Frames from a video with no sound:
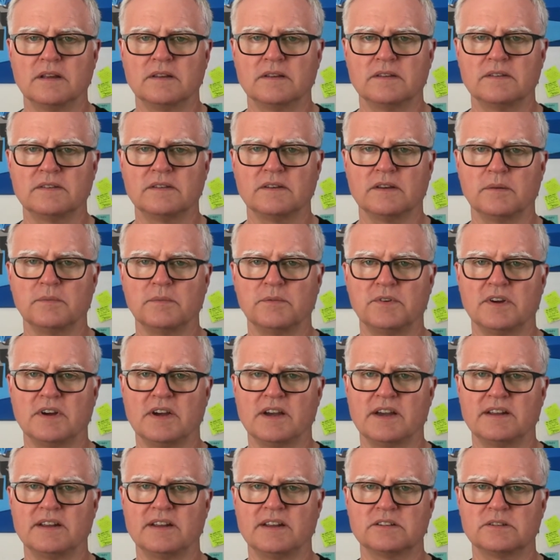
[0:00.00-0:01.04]
So I'm
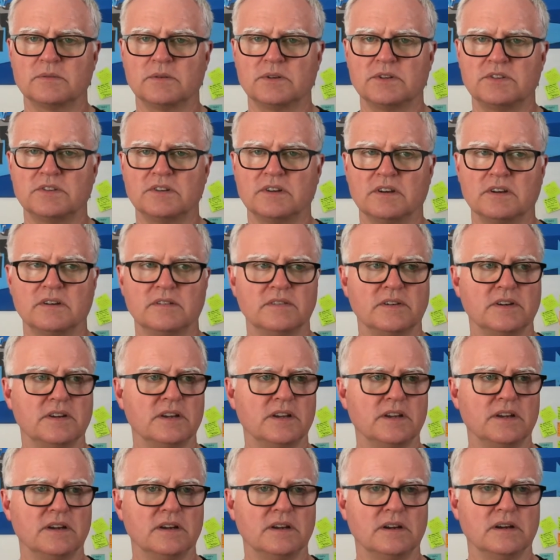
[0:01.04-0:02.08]
trying to switch over
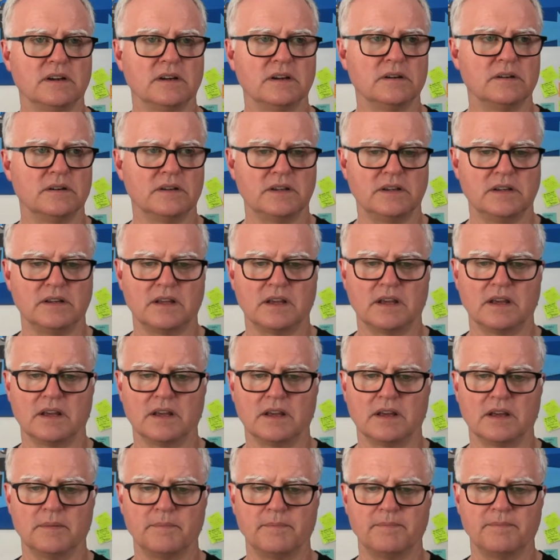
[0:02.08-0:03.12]
here.
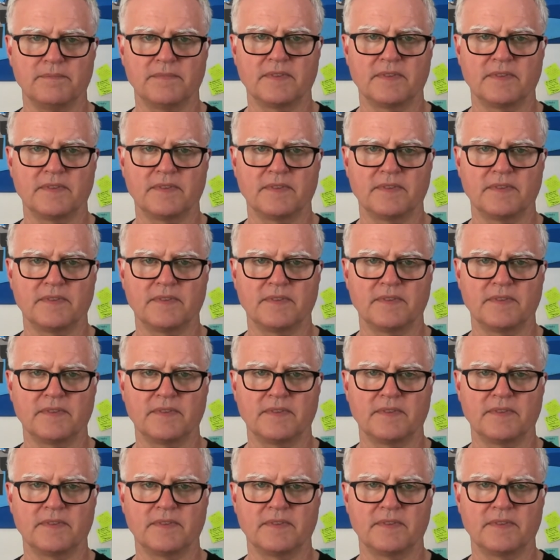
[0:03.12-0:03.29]
Ecamm.